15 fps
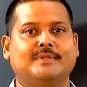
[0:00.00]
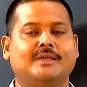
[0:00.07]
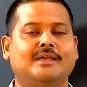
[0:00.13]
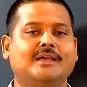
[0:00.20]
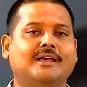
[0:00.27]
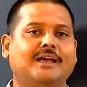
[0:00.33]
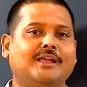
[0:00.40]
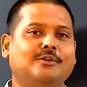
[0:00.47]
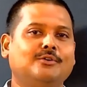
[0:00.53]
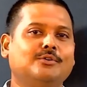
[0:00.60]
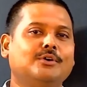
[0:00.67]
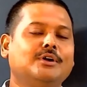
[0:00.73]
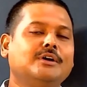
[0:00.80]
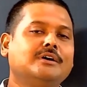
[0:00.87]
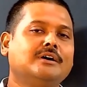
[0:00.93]
Hello,
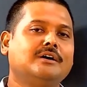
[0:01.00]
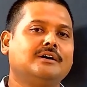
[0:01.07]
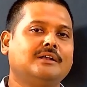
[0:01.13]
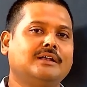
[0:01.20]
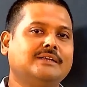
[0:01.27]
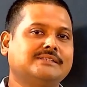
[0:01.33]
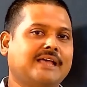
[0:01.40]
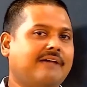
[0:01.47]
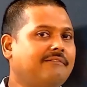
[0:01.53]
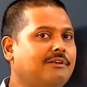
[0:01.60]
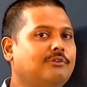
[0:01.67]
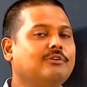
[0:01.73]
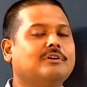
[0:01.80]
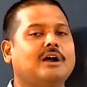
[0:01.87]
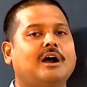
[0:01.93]
let us have a
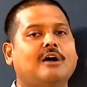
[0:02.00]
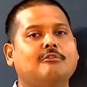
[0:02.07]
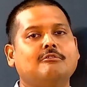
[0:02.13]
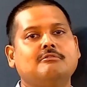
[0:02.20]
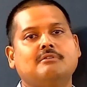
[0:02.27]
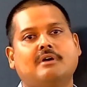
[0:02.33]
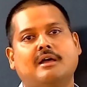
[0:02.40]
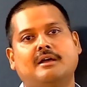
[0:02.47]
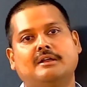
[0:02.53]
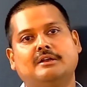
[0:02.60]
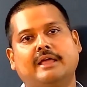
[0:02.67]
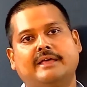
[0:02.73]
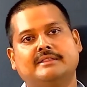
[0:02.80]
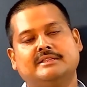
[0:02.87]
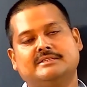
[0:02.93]
look how
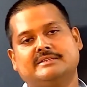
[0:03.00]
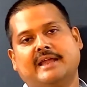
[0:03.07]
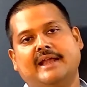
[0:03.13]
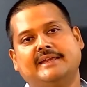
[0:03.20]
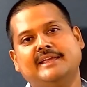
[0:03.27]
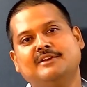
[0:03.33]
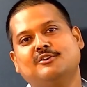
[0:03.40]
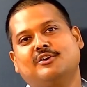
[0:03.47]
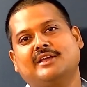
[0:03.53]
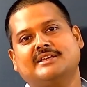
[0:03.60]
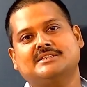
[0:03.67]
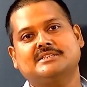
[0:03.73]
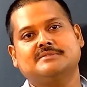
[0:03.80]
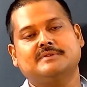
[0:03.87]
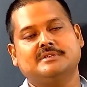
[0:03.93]
the static
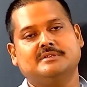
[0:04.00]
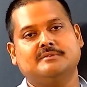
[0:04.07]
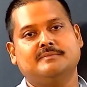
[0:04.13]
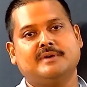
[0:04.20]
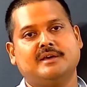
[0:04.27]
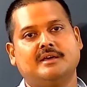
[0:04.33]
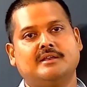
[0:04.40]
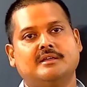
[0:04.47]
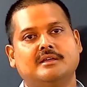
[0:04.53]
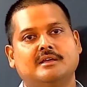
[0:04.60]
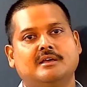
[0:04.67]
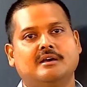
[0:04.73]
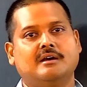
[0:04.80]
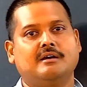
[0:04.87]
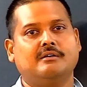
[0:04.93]
non-access specifier,
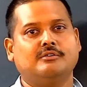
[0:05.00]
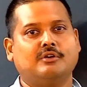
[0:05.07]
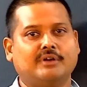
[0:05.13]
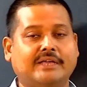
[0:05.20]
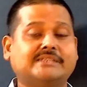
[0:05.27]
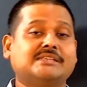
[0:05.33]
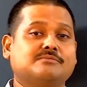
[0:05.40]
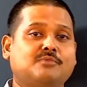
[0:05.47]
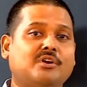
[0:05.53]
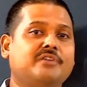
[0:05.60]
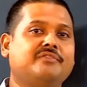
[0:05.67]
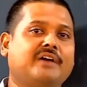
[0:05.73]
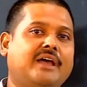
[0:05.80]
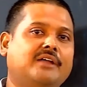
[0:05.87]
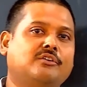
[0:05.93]
non-access
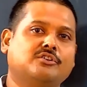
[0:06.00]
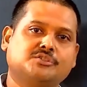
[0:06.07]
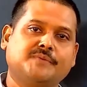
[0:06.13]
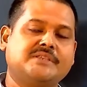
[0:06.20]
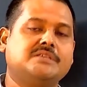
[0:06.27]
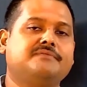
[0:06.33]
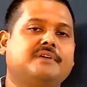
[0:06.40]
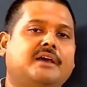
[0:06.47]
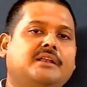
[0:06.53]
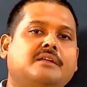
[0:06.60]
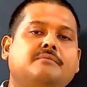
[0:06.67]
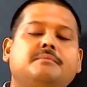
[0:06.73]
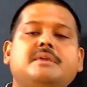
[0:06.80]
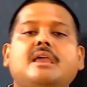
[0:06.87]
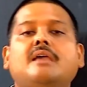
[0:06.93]
modifier or specifier, it
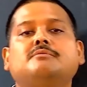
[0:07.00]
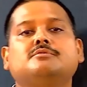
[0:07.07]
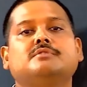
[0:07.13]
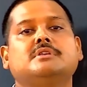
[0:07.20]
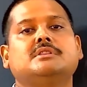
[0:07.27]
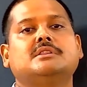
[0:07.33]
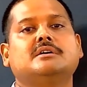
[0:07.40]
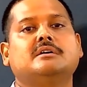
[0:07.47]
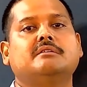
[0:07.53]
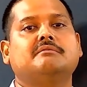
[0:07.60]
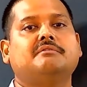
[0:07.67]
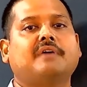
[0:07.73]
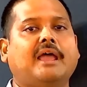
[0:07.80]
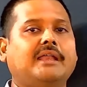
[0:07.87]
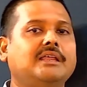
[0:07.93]
behaves with the
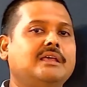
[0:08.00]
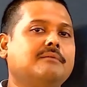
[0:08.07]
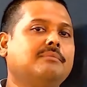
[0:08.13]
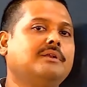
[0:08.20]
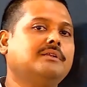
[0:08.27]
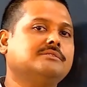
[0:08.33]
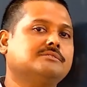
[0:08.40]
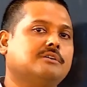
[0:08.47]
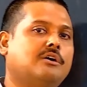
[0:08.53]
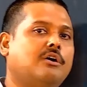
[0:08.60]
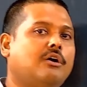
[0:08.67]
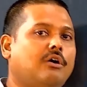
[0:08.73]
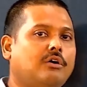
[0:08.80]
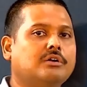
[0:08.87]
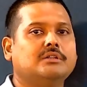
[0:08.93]
variables
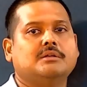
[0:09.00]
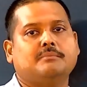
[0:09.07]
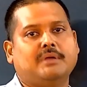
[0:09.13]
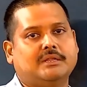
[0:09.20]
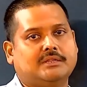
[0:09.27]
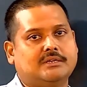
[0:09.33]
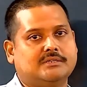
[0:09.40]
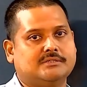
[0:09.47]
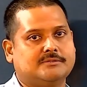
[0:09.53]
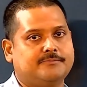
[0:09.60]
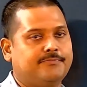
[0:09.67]
or the methods.